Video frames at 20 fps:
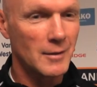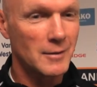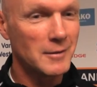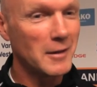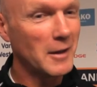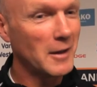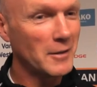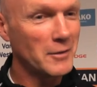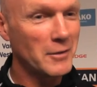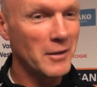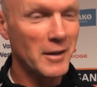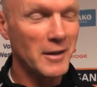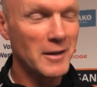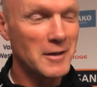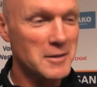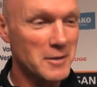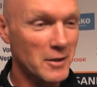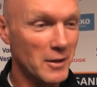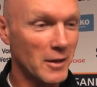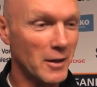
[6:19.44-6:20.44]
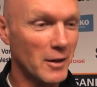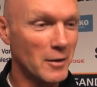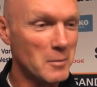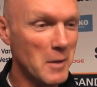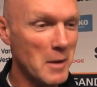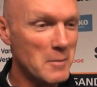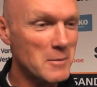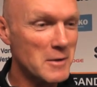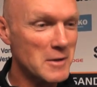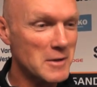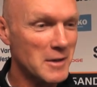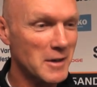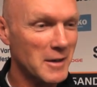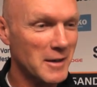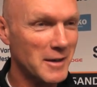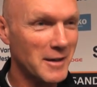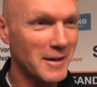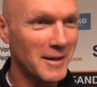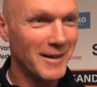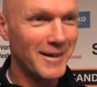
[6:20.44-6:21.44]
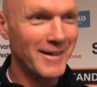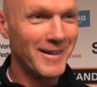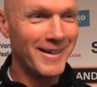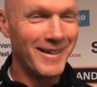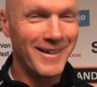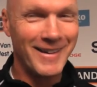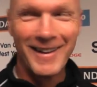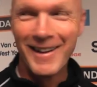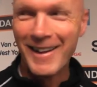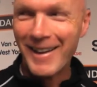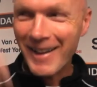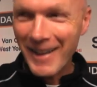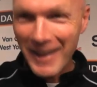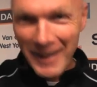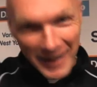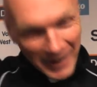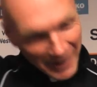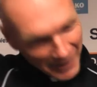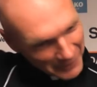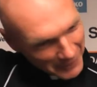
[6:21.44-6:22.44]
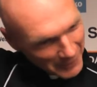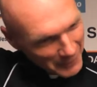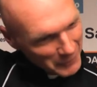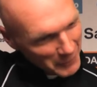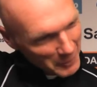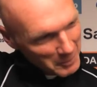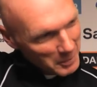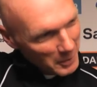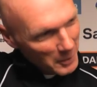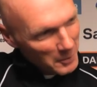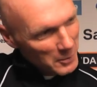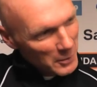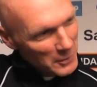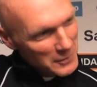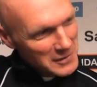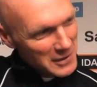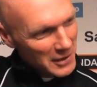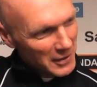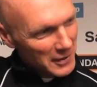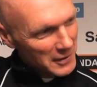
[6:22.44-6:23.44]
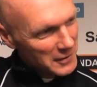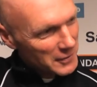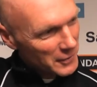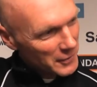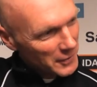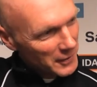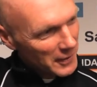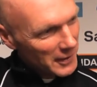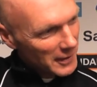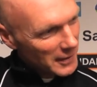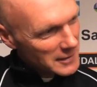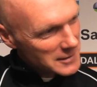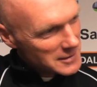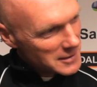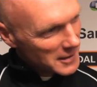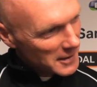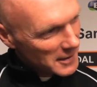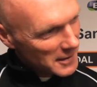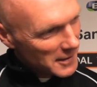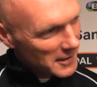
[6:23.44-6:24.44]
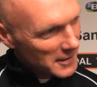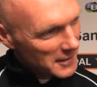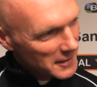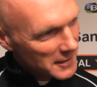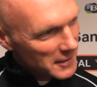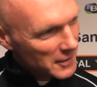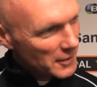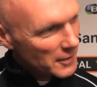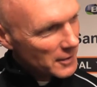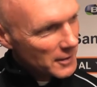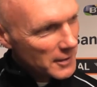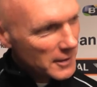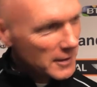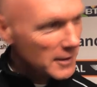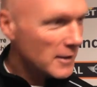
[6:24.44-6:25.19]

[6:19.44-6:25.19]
Well, if there is, they've got long memories. I think football moves on. I don't think it's, you know,